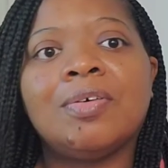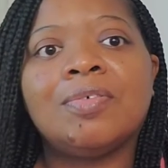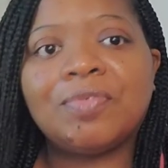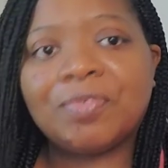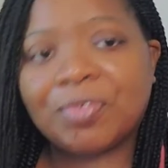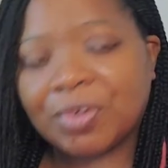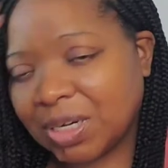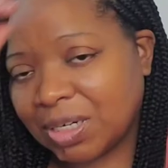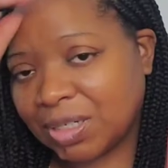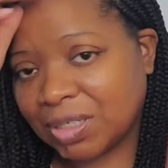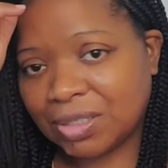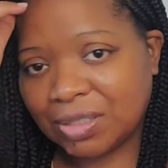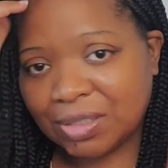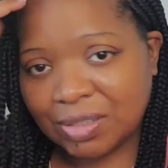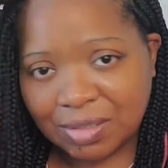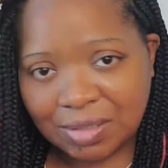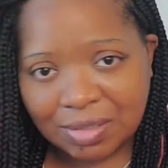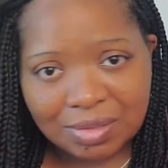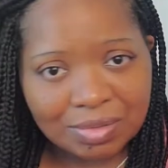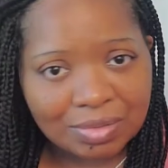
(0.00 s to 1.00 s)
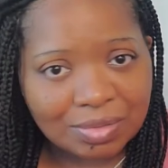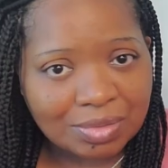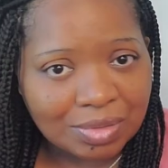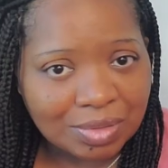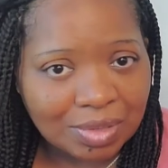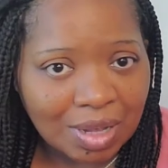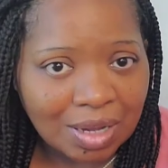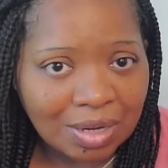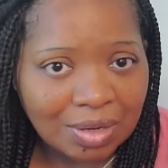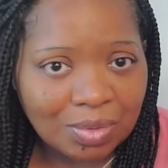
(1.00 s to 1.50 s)
fresh, you know,
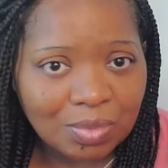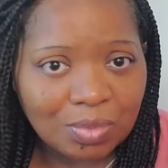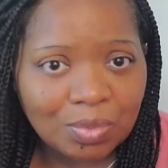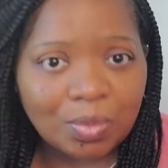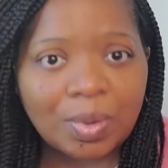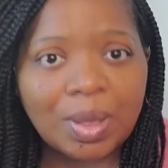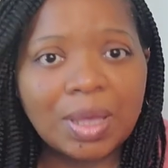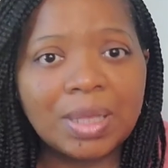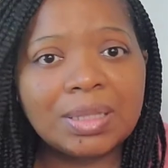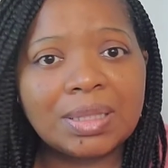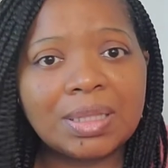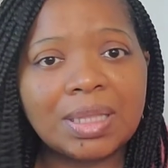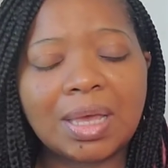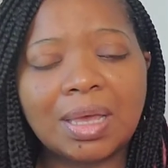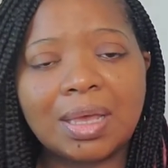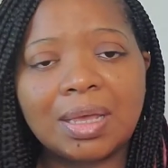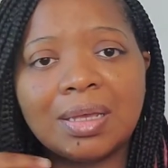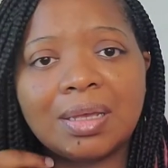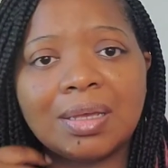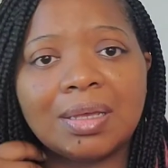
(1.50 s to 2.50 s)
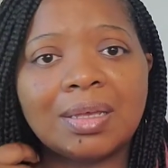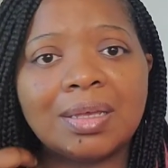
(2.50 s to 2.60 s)
so I don't want that.